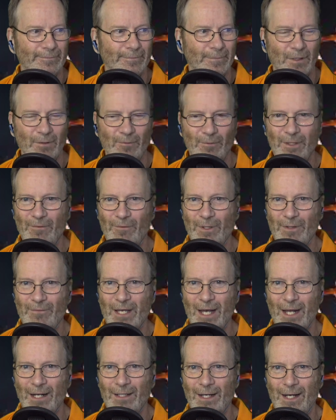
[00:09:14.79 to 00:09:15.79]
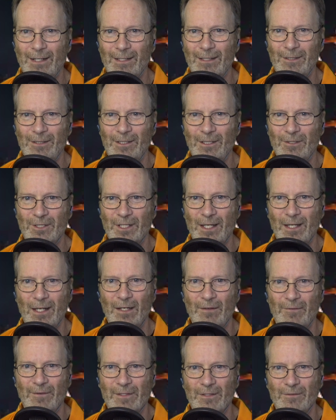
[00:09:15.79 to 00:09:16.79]
we, we've got a lot of good years ahead
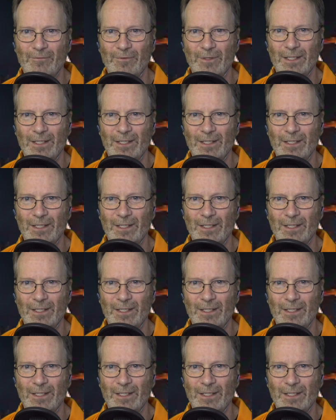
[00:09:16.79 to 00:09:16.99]
of us if